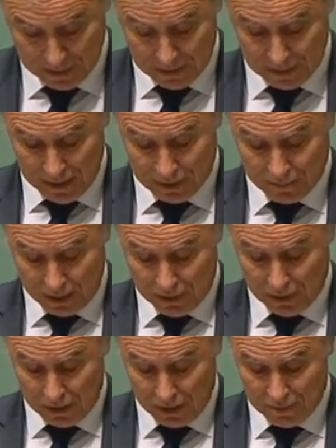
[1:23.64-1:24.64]
Last
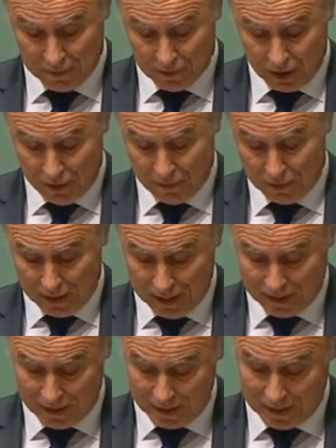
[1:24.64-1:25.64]
month I was over
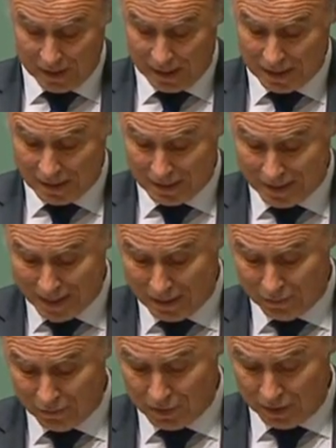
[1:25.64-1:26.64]
at their
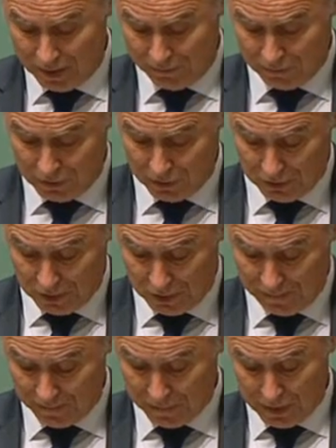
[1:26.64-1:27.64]
state-of-the-art facility,
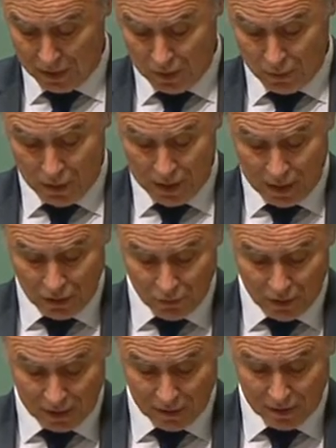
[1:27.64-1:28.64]
where each
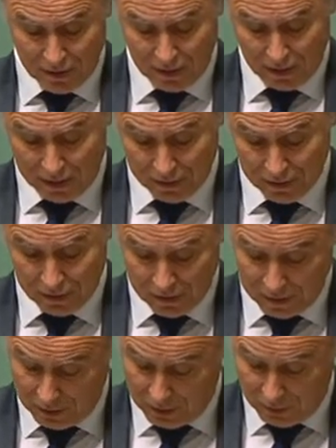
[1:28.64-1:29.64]
resident has
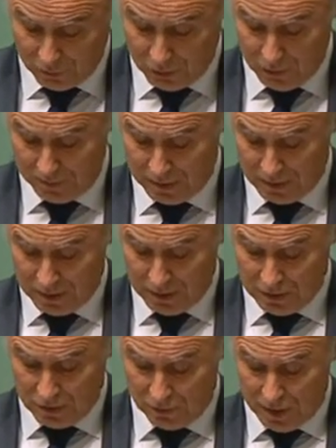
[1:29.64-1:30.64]
their own room,
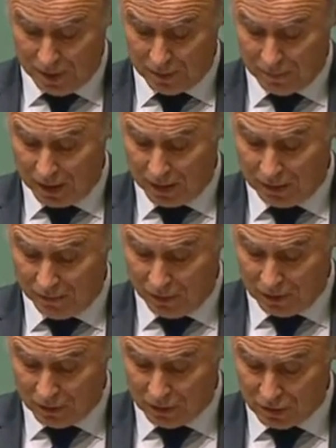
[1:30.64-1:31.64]
surrounded by a
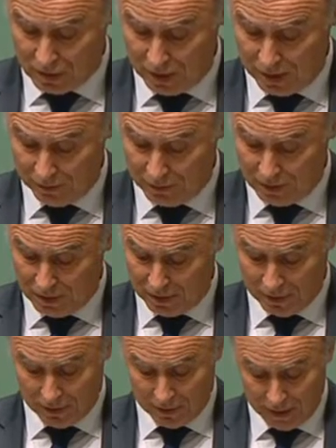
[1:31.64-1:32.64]
devoted staff
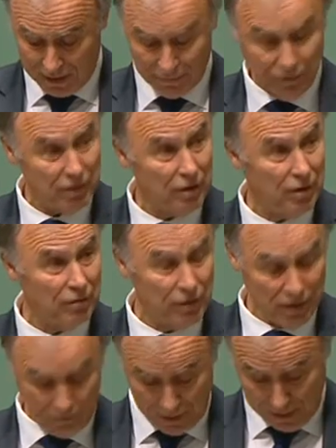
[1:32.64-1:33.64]
and the love of
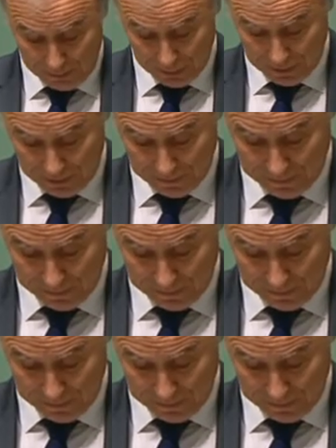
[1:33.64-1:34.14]
their families.